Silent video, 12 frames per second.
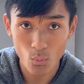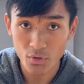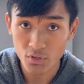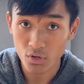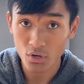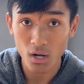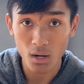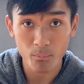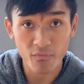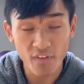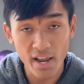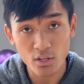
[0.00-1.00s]
you're
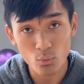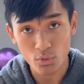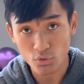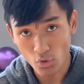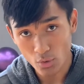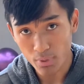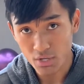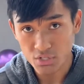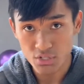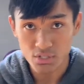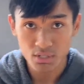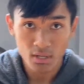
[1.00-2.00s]
fighting, when you're throwing
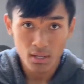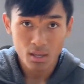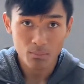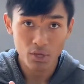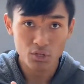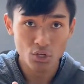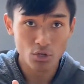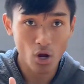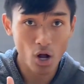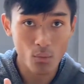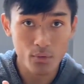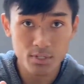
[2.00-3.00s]
punches. Make sure you're
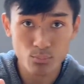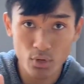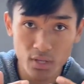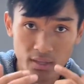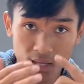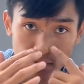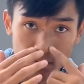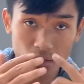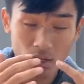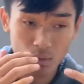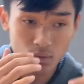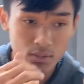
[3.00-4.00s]
always breathing into the
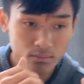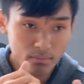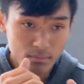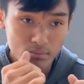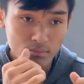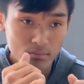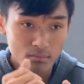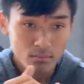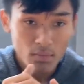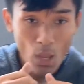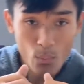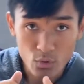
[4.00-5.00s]
nose.
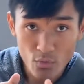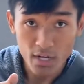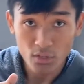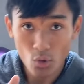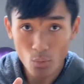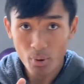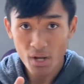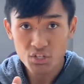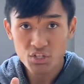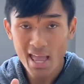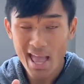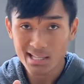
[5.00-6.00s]
And when you're ready to throw a punch,
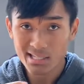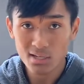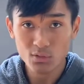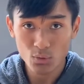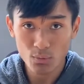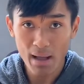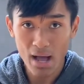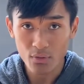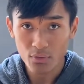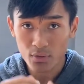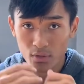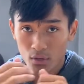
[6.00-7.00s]
exhale through the mouth.
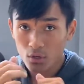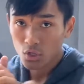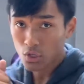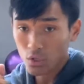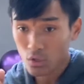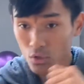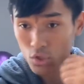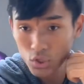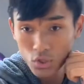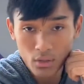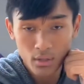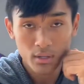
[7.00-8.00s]

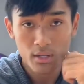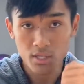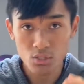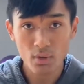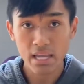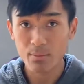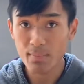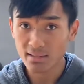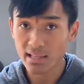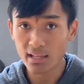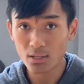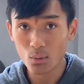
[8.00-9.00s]
It's okay to make
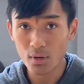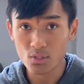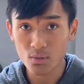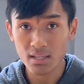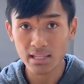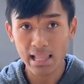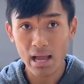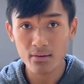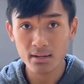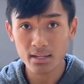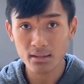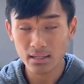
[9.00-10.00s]
that noise, okay? The
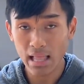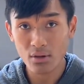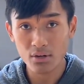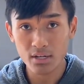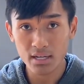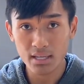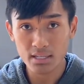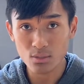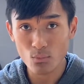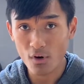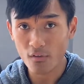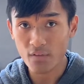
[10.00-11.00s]
louder it is, the
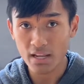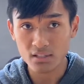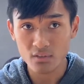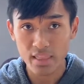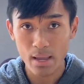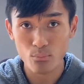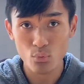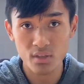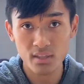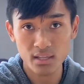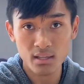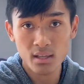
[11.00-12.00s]
more effective that
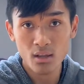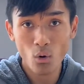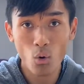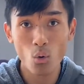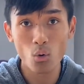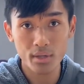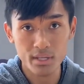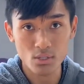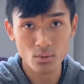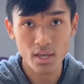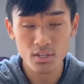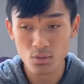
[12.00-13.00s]
breathing hole is,
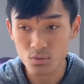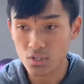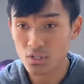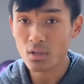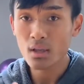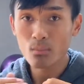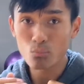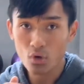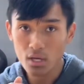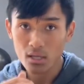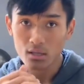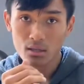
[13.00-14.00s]
okay? So just
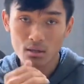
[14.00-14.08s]
breathe.